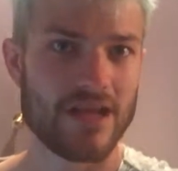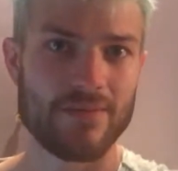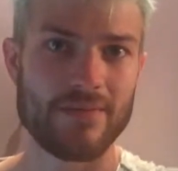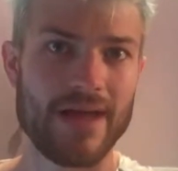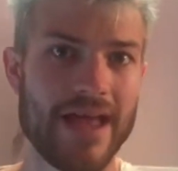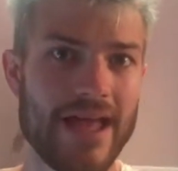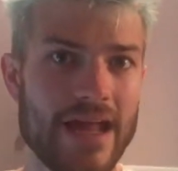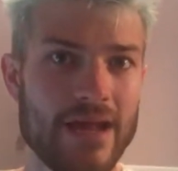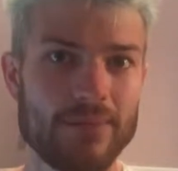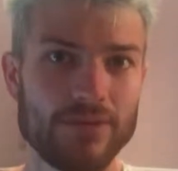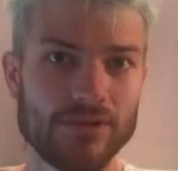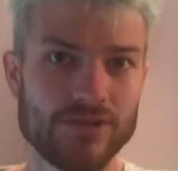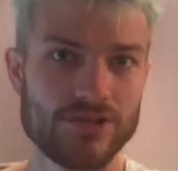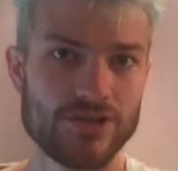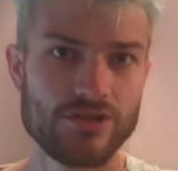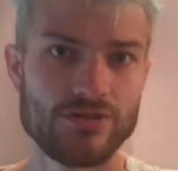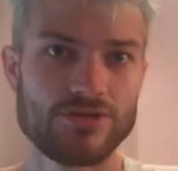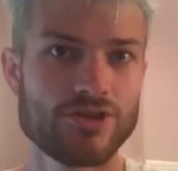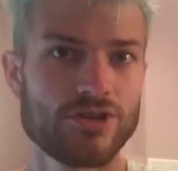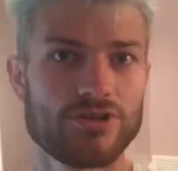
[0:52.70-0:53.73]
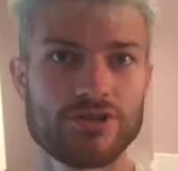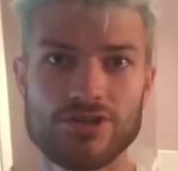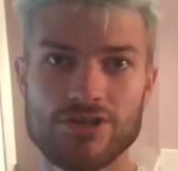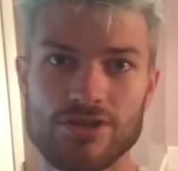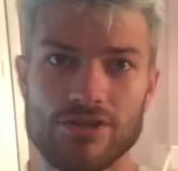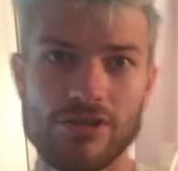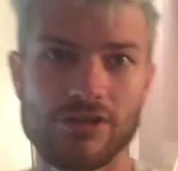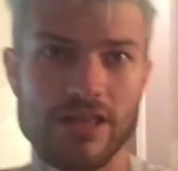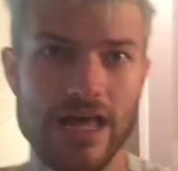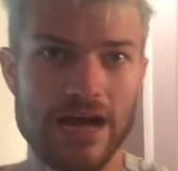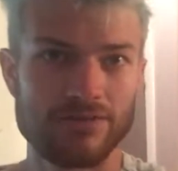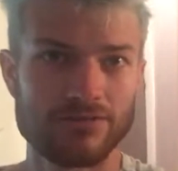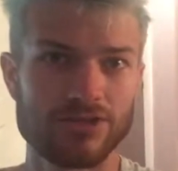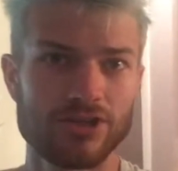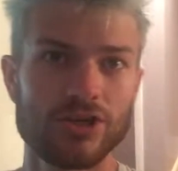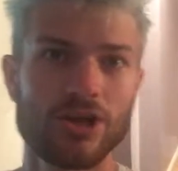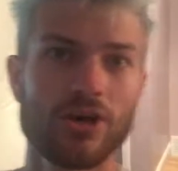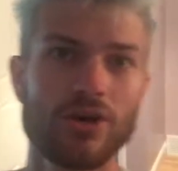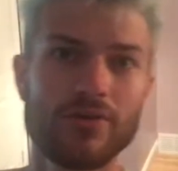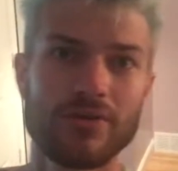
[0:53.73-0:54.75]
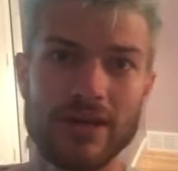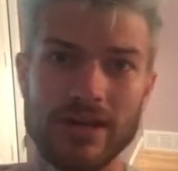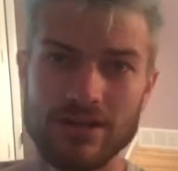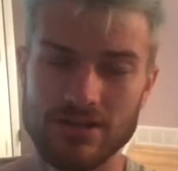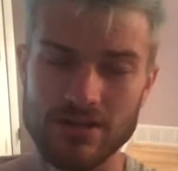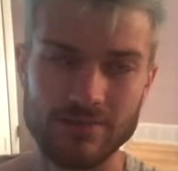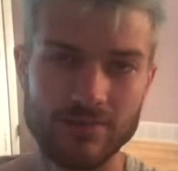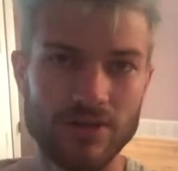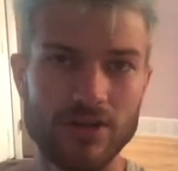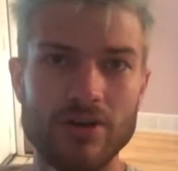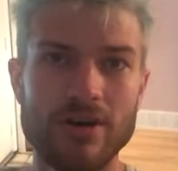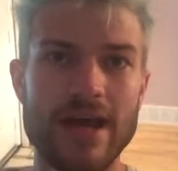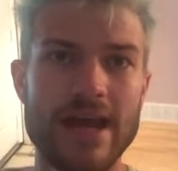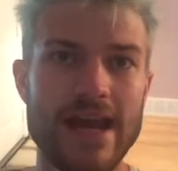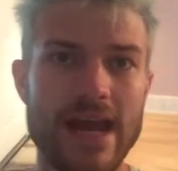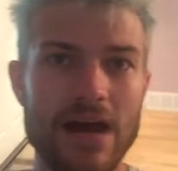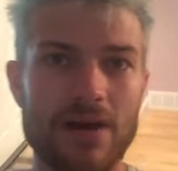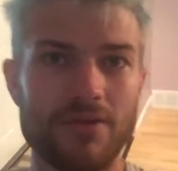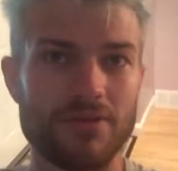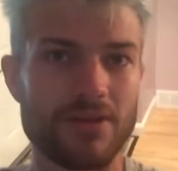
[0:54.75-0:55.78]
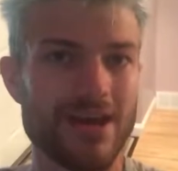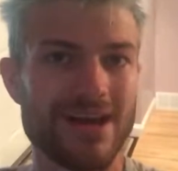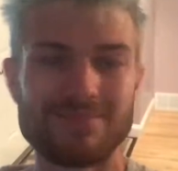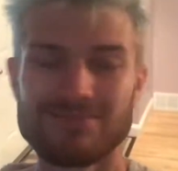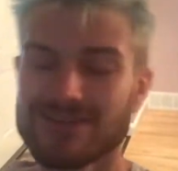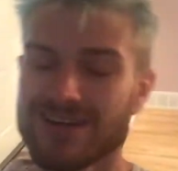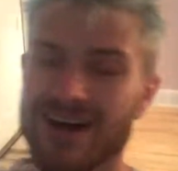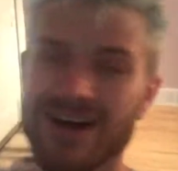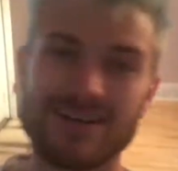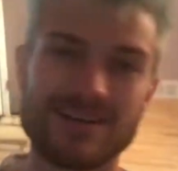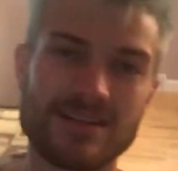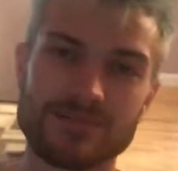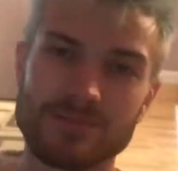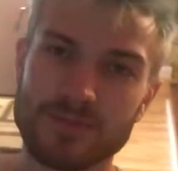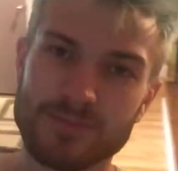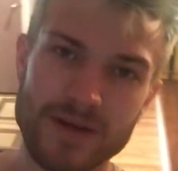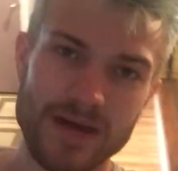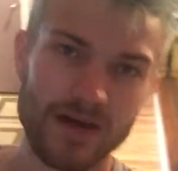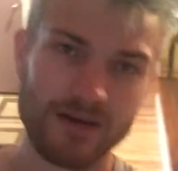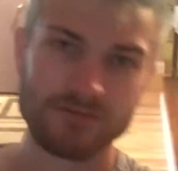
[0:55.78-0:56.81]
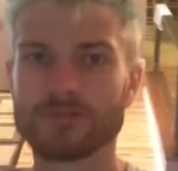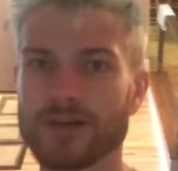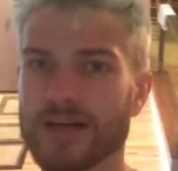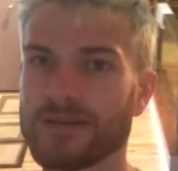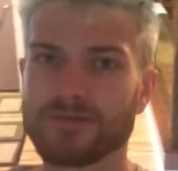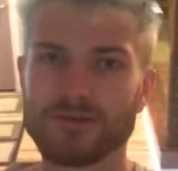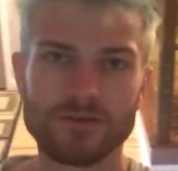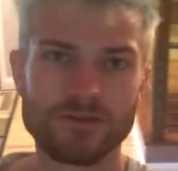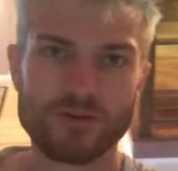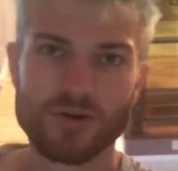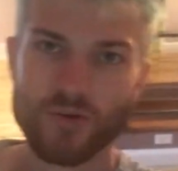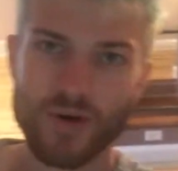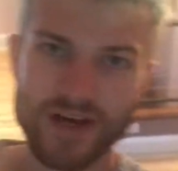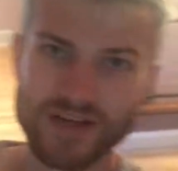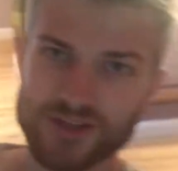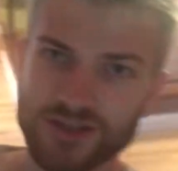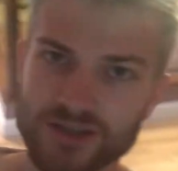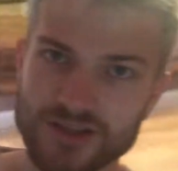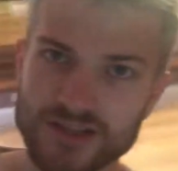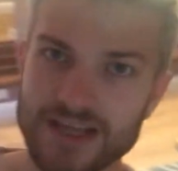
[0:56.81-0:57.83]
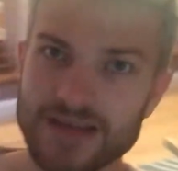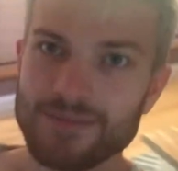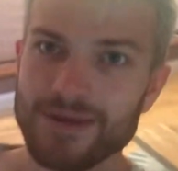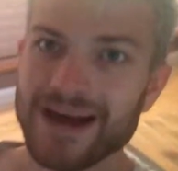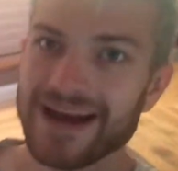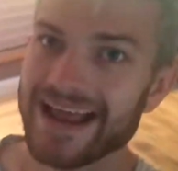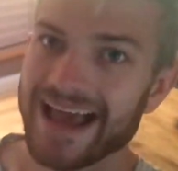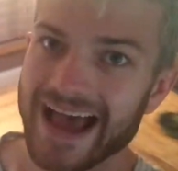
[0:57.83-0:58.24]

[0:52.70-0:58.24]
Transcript: I'm able to. Churches are allowed to go there, so I'm gonna go hang out with them, talk to them about whatever questions they might